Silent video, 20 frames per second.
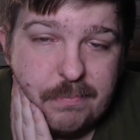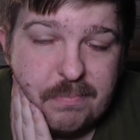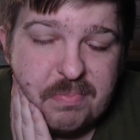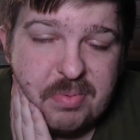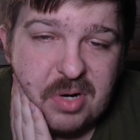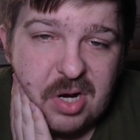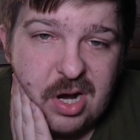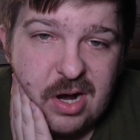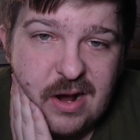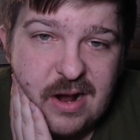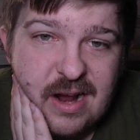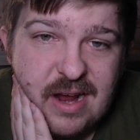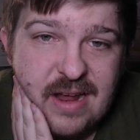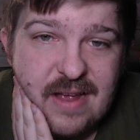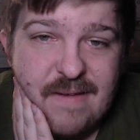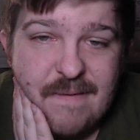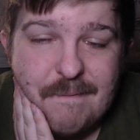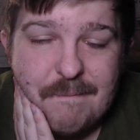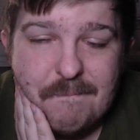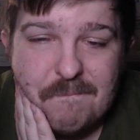
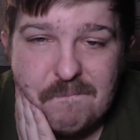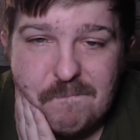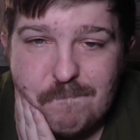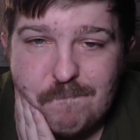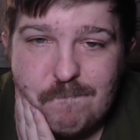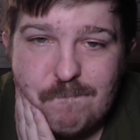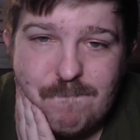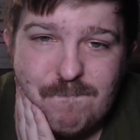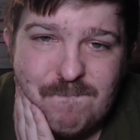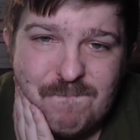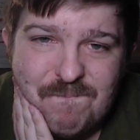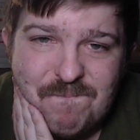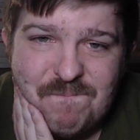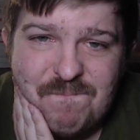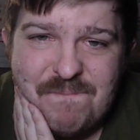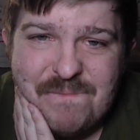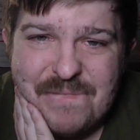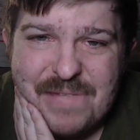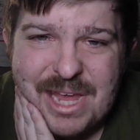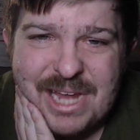but
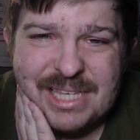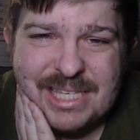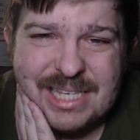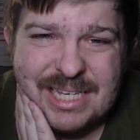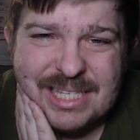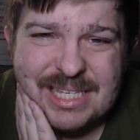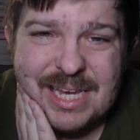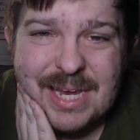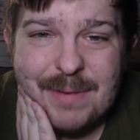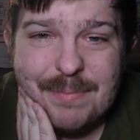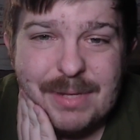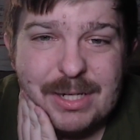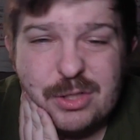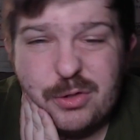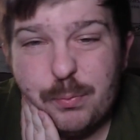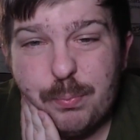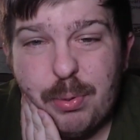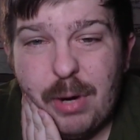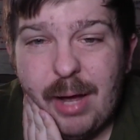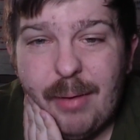it's a team
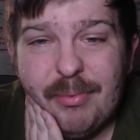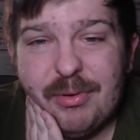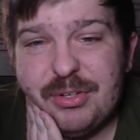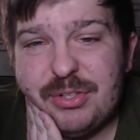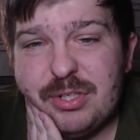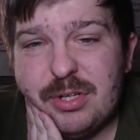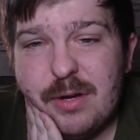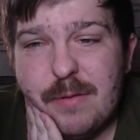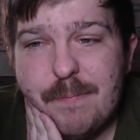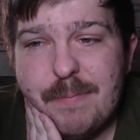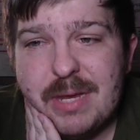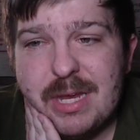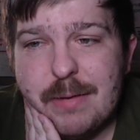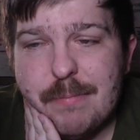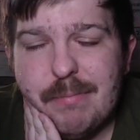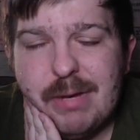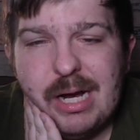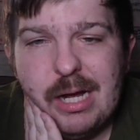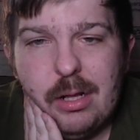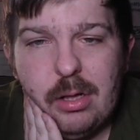that you probably should have
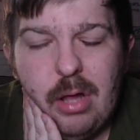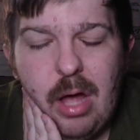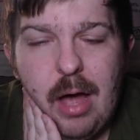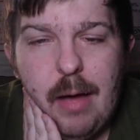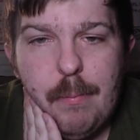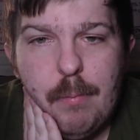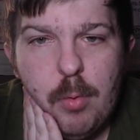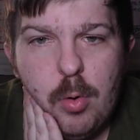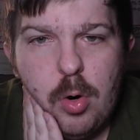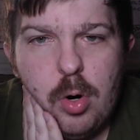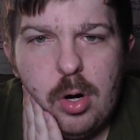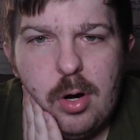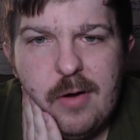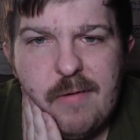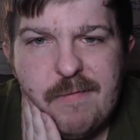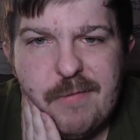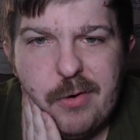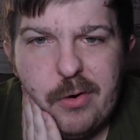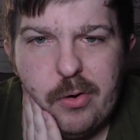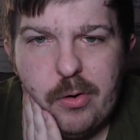beaten by a lot
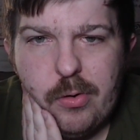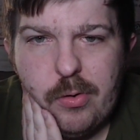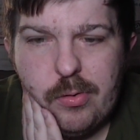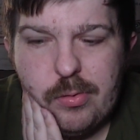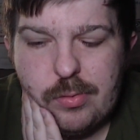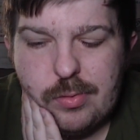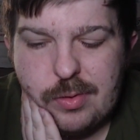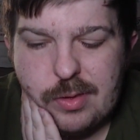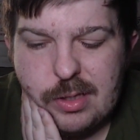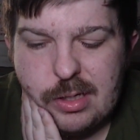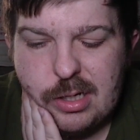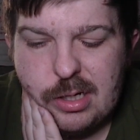more if you're